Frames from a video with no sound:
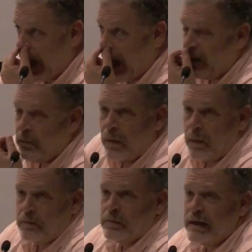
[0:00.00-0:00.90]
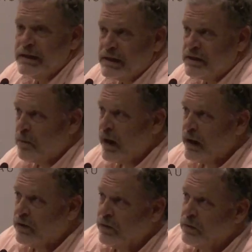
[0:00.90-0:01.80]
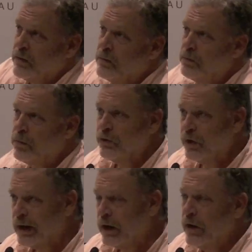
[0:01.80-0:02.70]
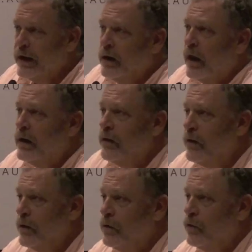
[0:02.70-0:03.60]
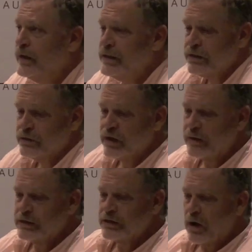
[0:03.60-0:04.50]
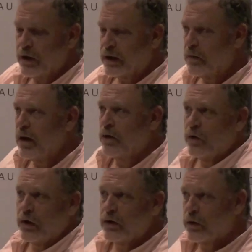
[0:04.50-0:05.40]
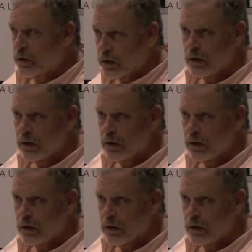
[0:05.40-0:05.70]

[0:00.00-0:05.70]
I, I suspect, particularly in light of the new research I was talking about earlier,